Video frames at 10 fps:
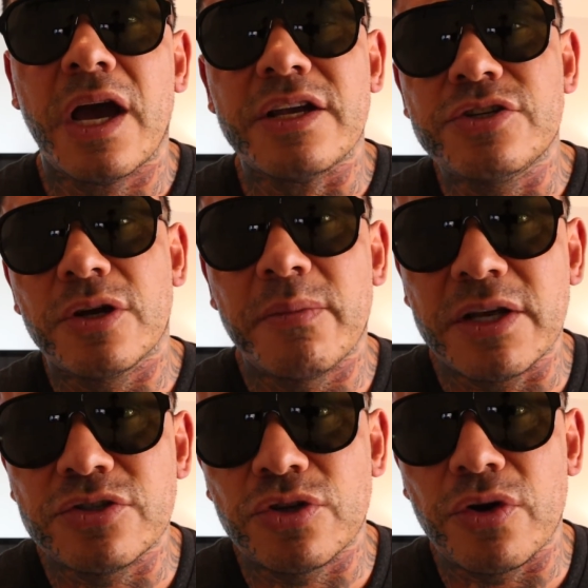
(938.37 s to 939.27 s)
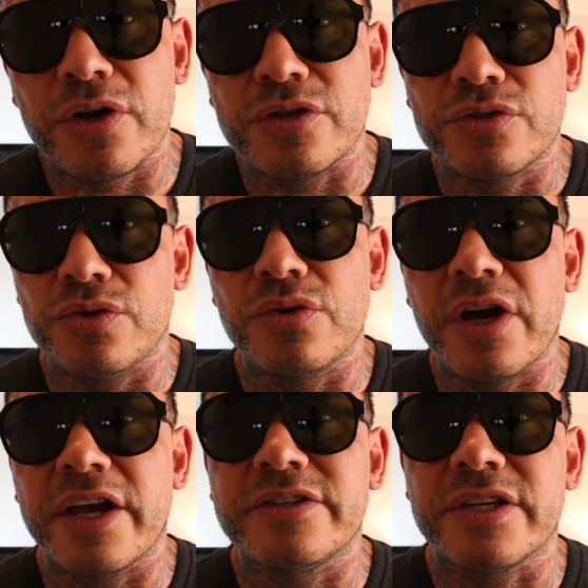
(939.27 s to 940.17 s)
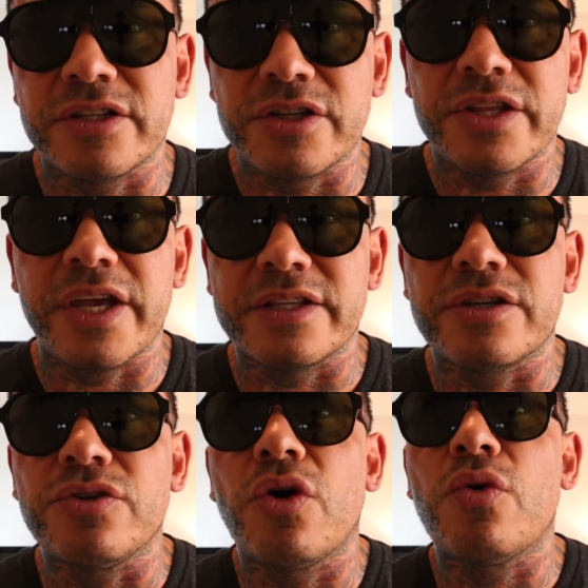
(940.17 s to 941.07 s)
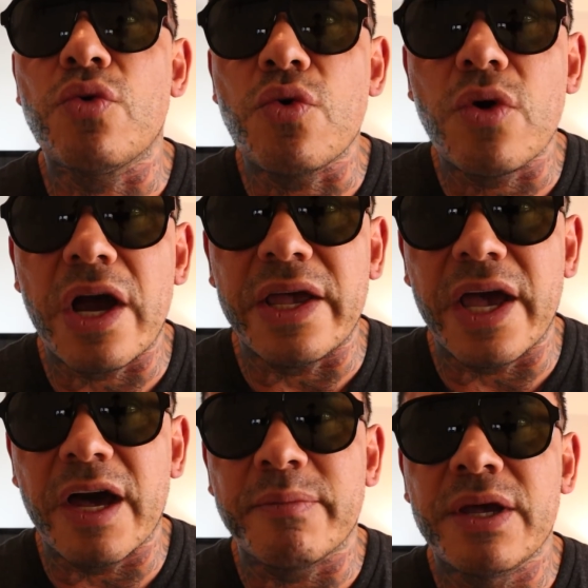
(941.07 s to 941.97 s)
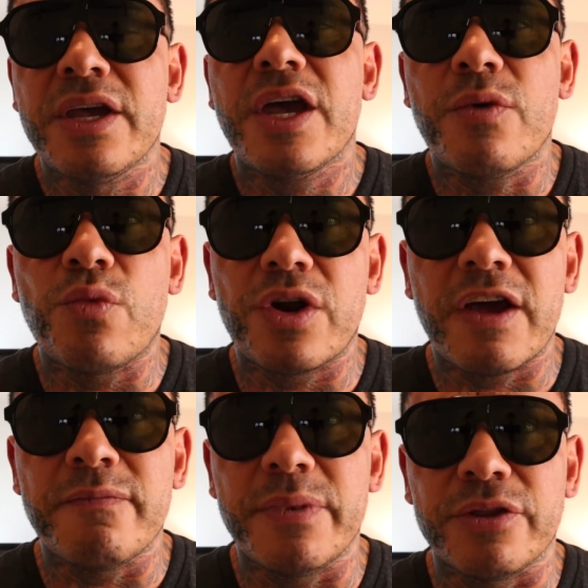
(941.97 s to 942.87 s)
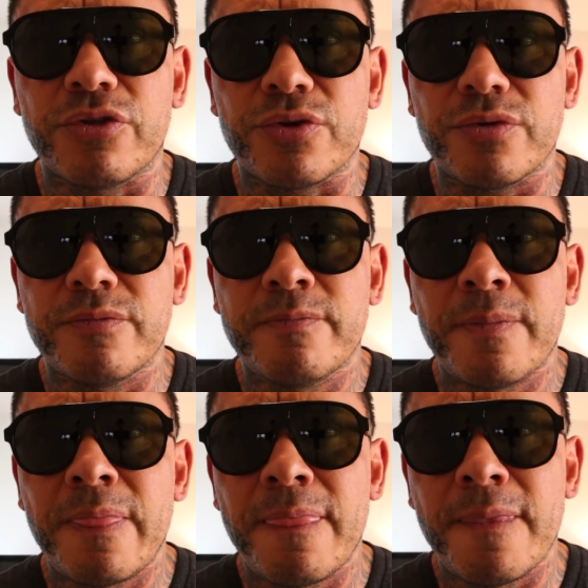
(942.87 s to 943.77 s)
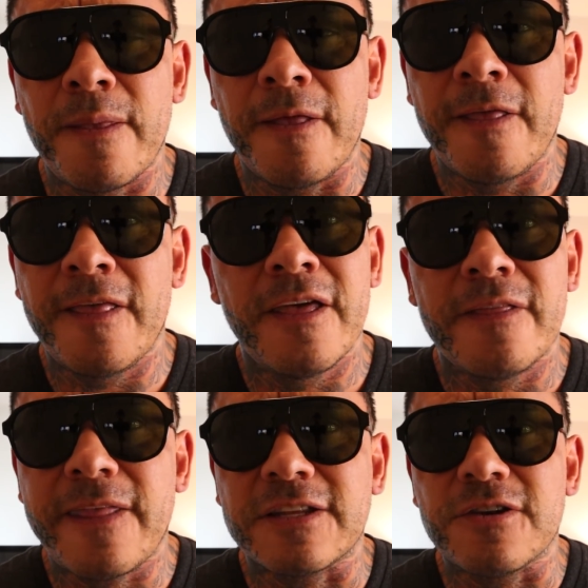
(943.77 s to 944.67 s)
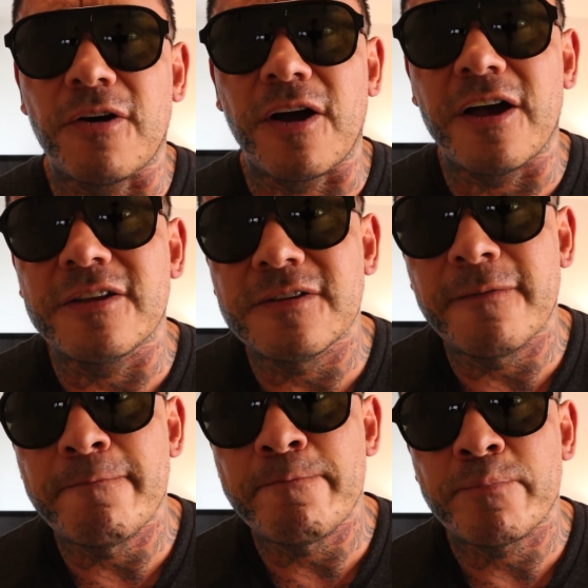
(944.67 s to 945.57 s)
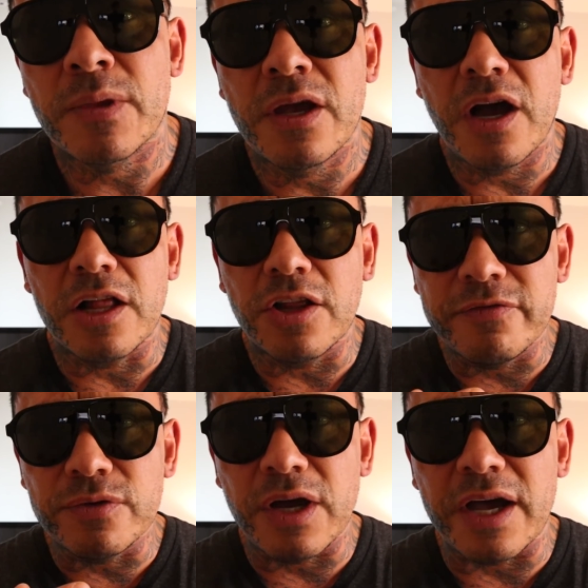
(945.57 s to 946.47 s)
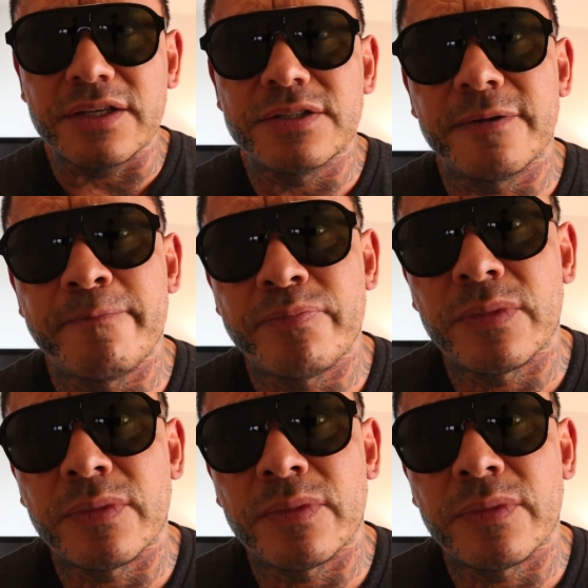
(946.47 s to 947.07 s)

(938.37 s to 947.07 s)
I share my story so you guys can get to know who I am and what I've been through. That's all, guys. I love you guys.